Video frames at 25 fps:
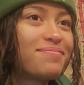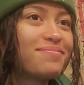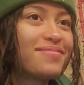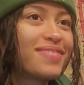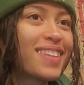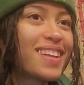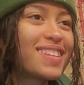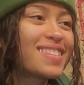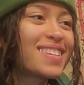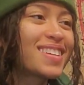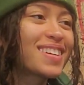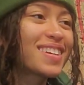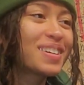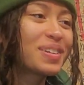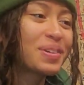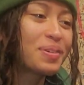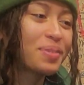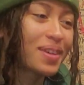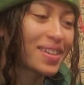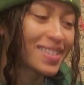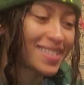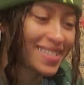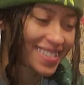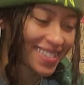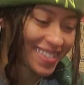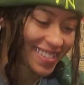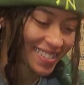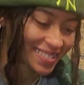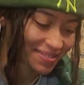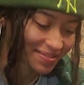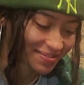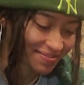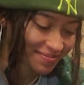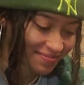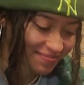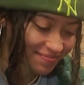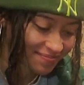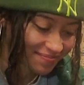That's a good question.
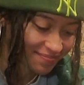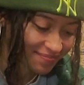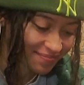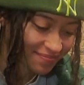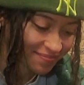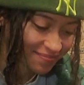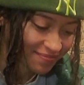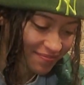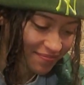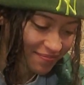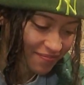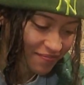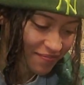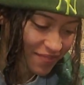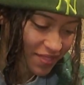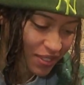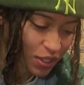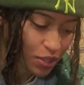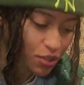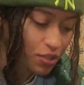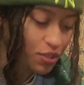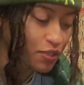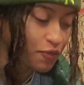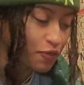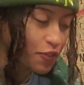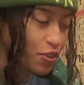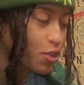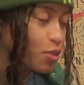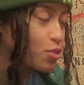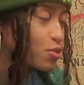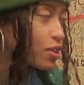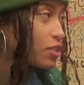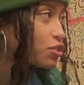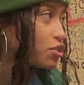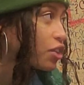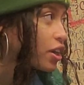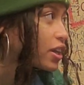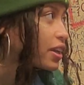For those
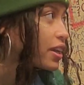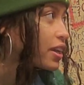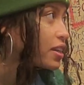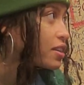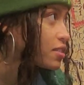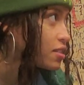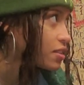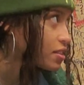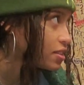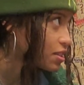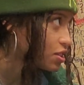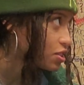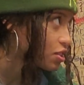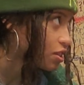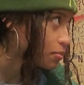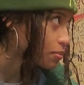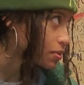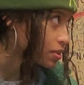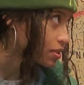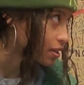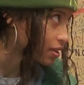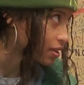that are trying to get into the DJ